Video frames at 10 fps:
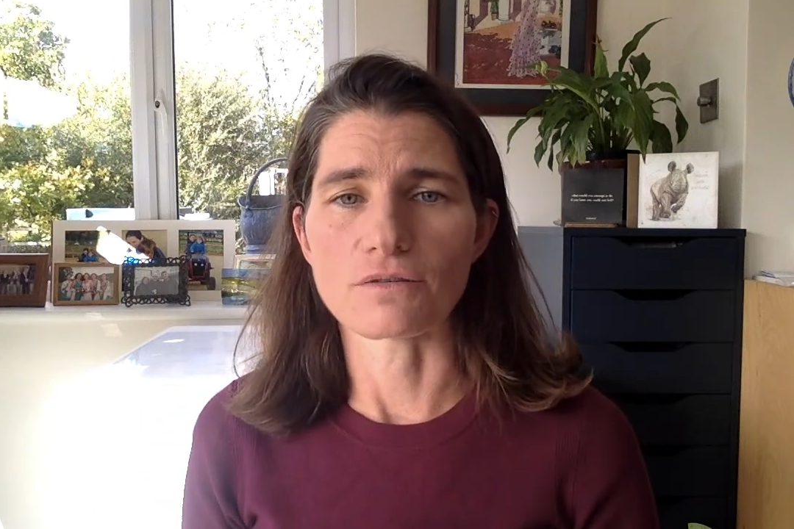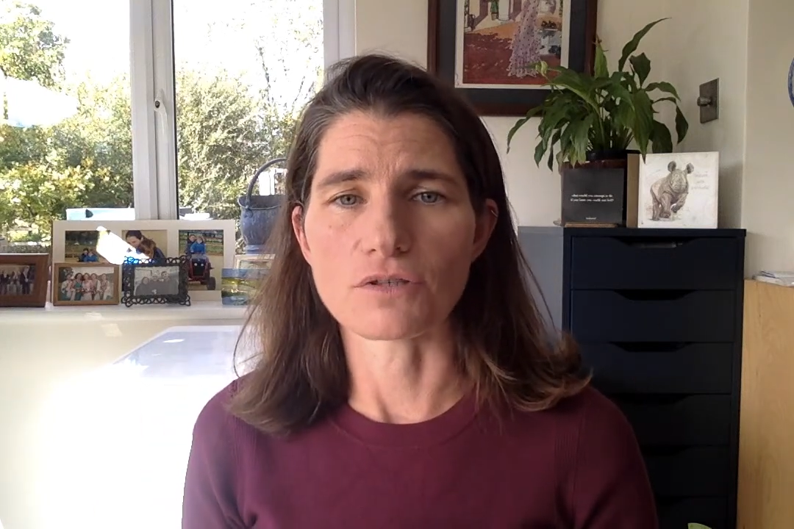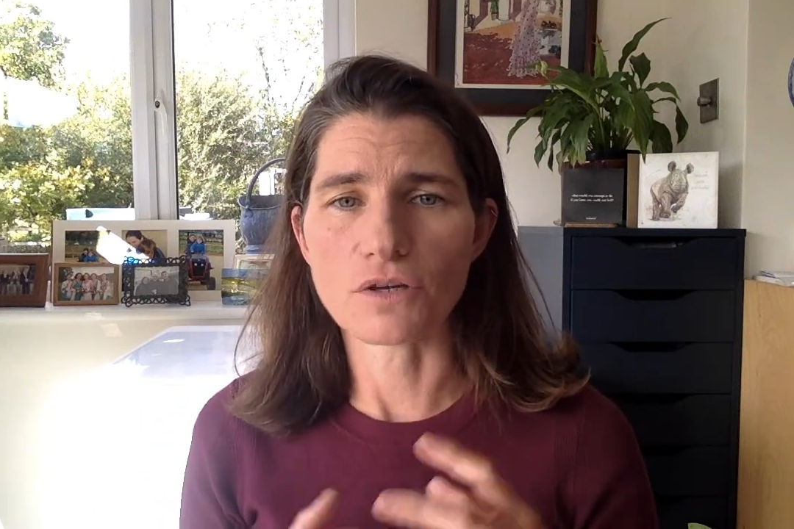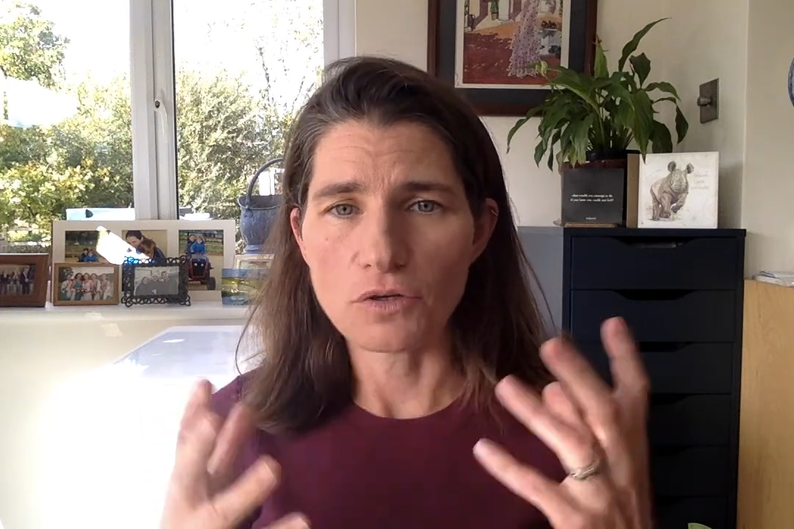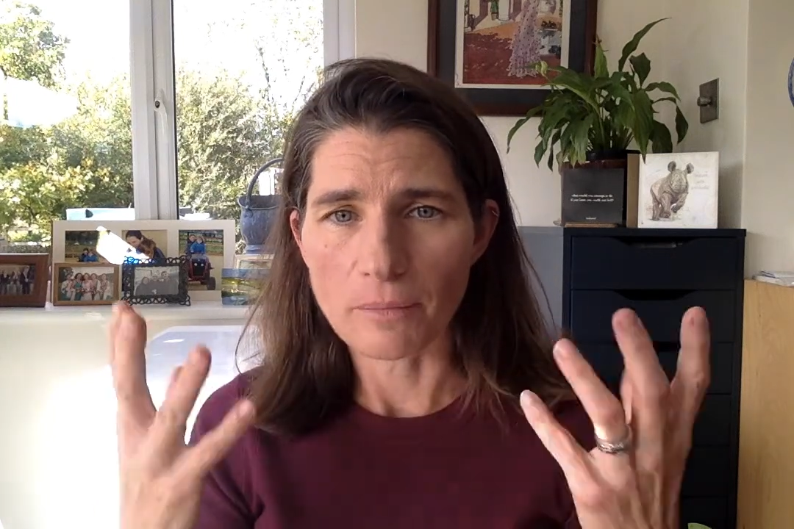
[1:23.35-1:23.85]

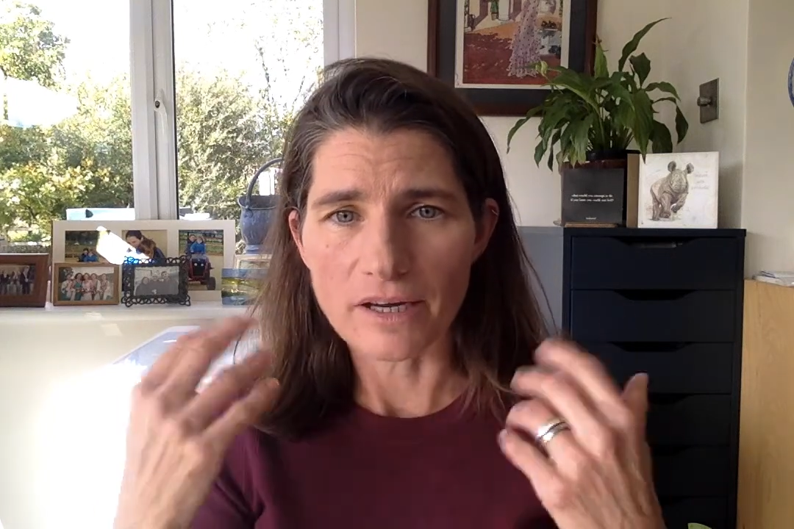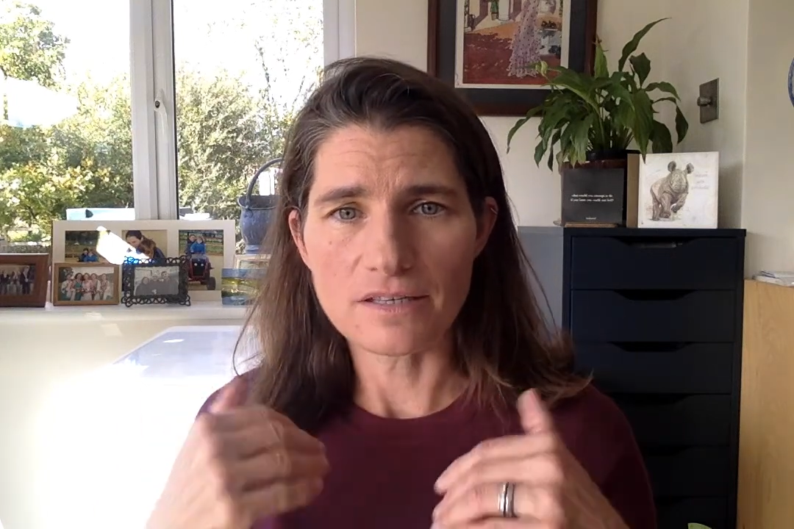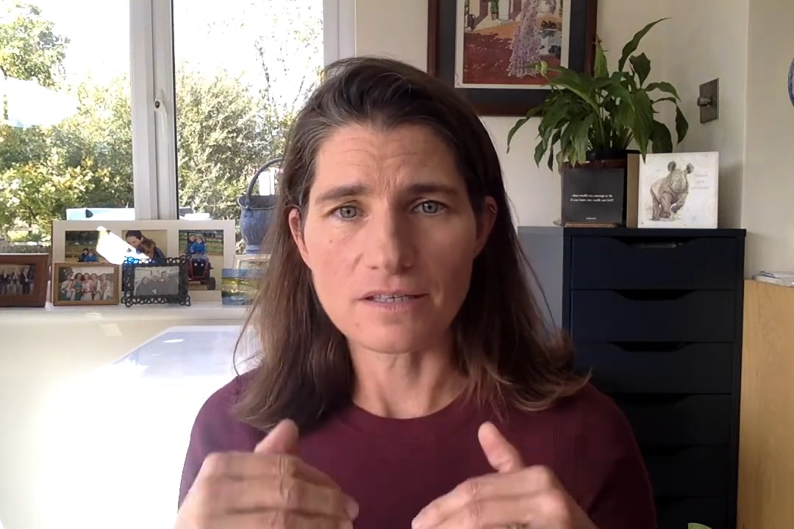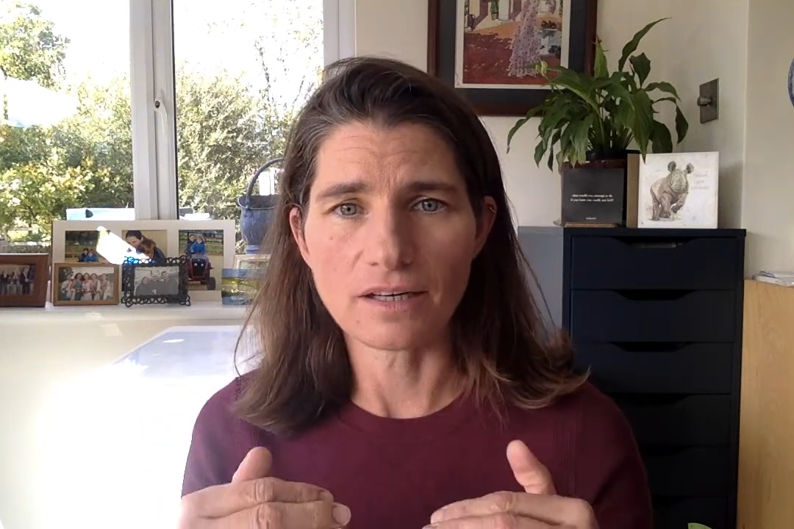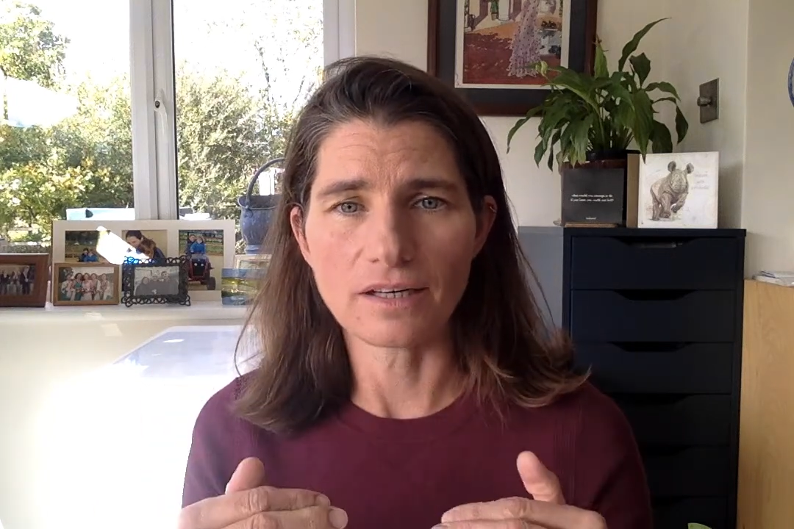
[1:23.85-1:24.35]
So you
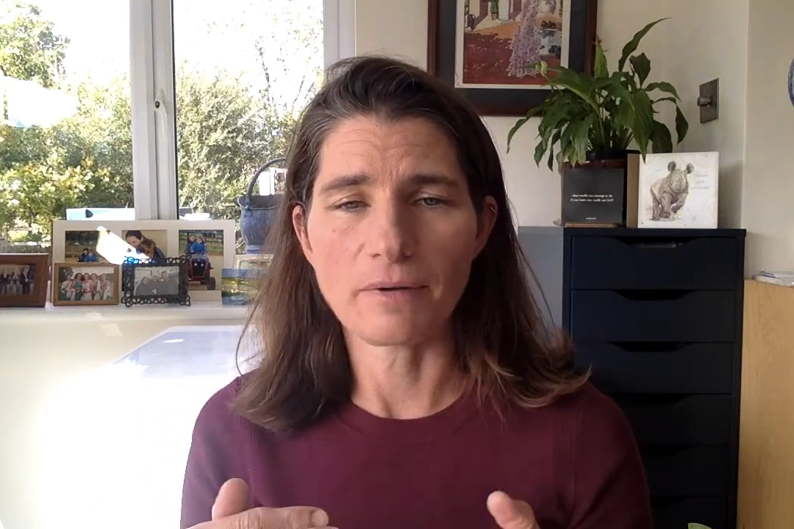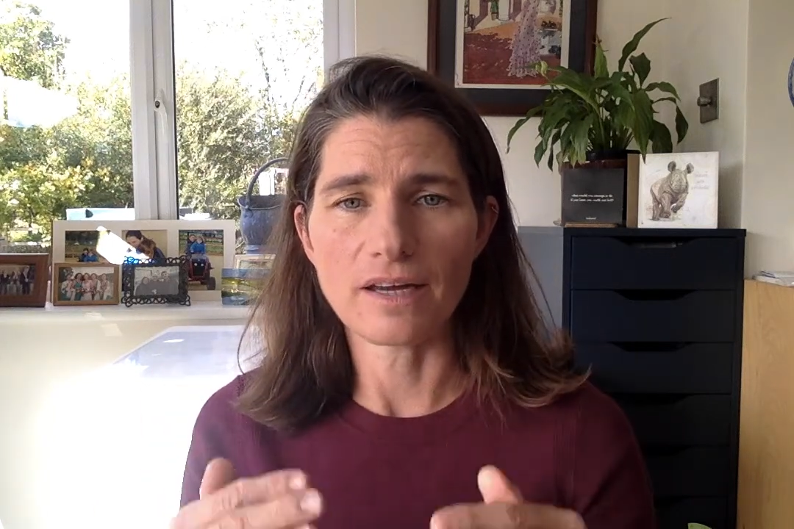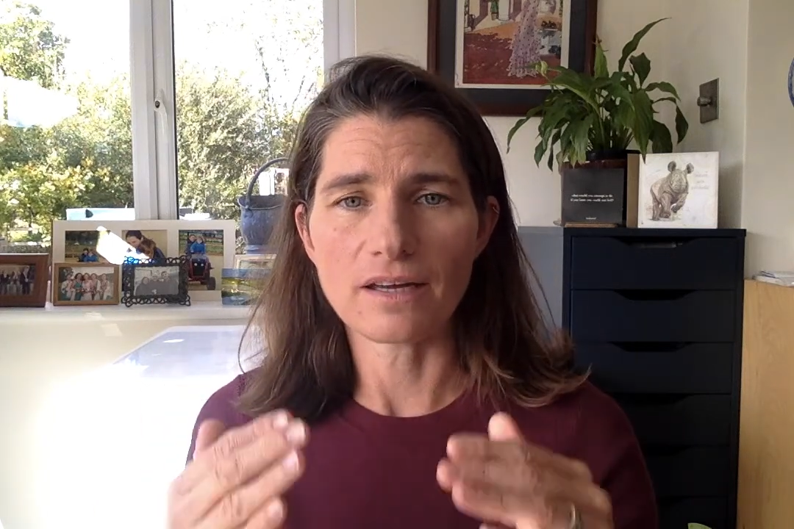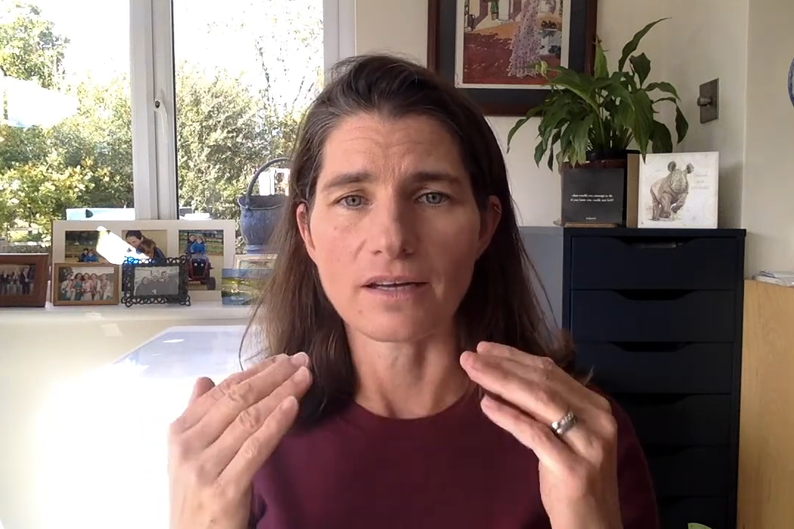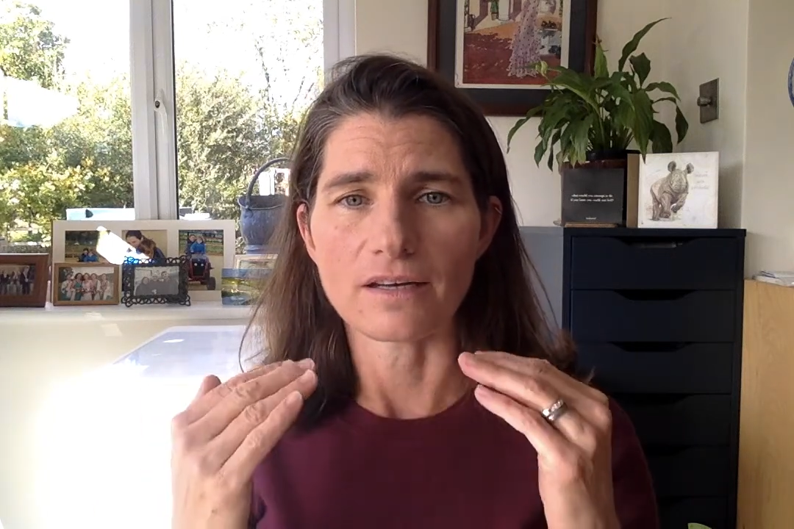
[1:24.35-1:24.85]
basically
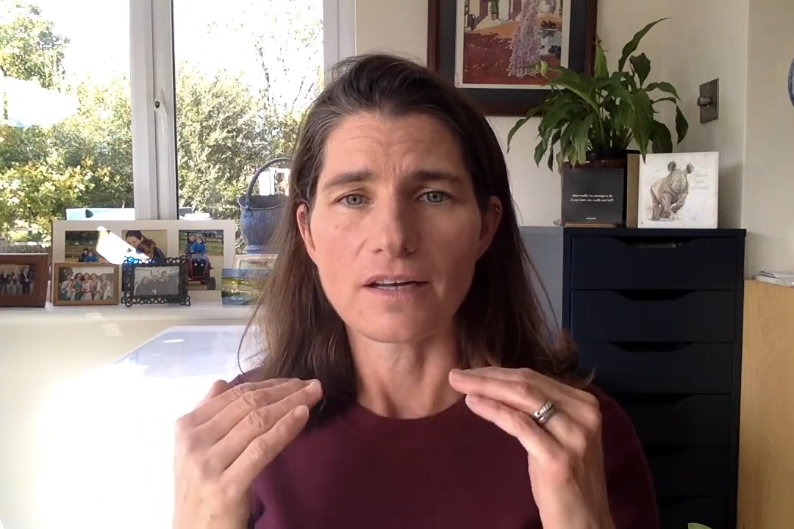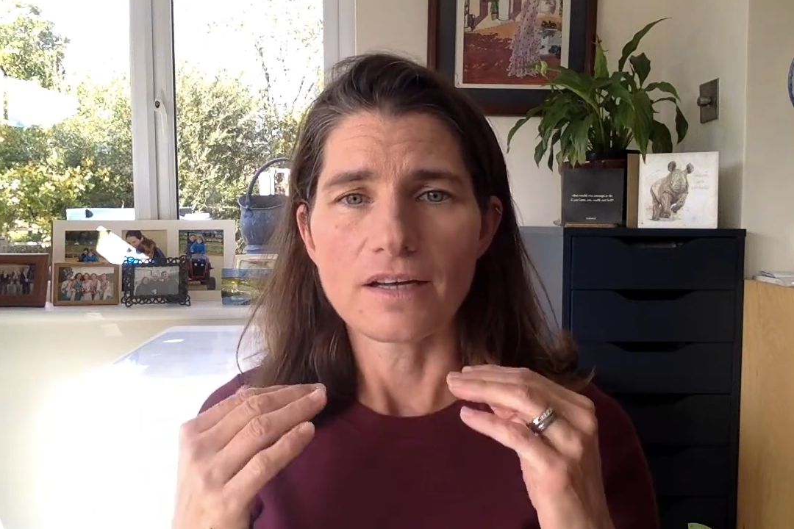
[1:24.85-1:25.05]
make it,